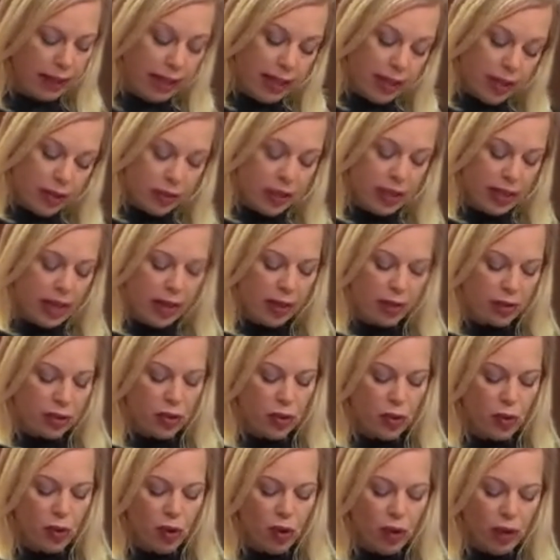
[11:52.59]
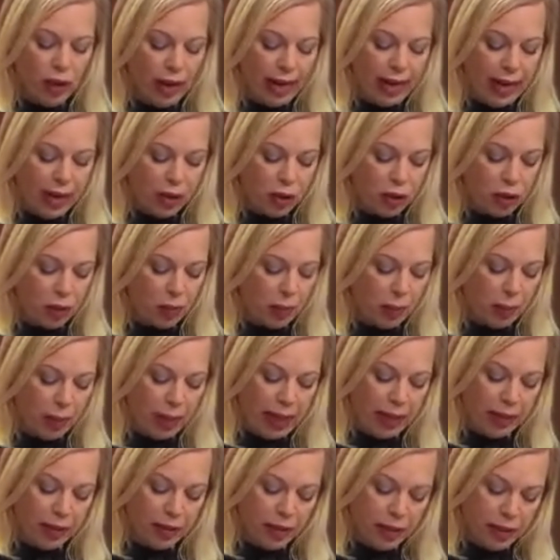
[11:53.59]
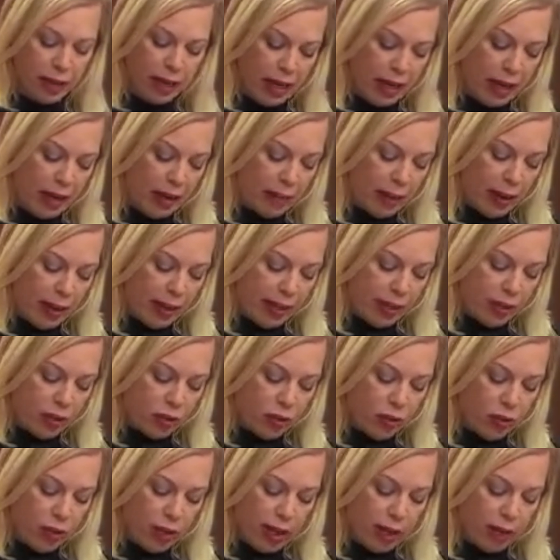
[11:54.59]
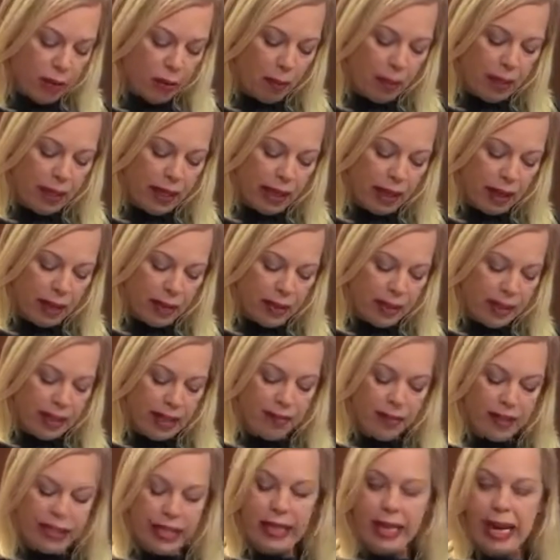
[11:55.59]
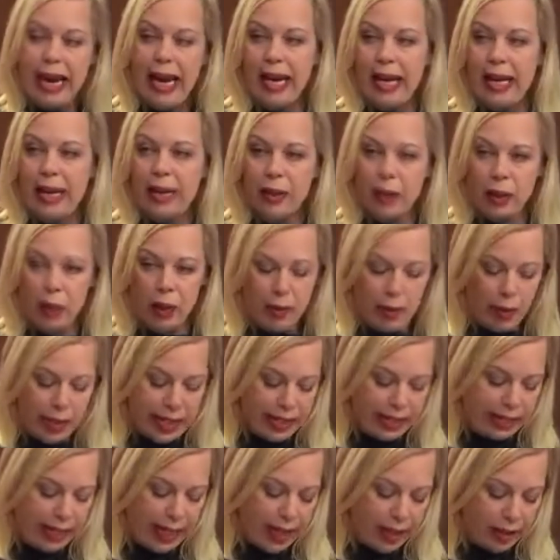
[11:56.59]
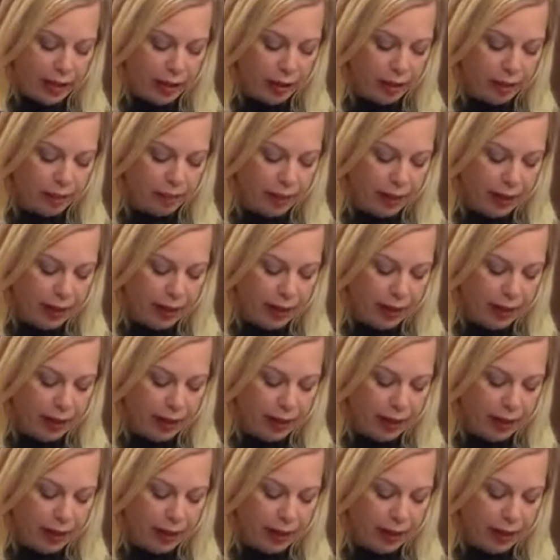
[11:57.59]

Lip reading: Here's another so-called answer prepared by the Trudeau government that I received today, 3 weeks later.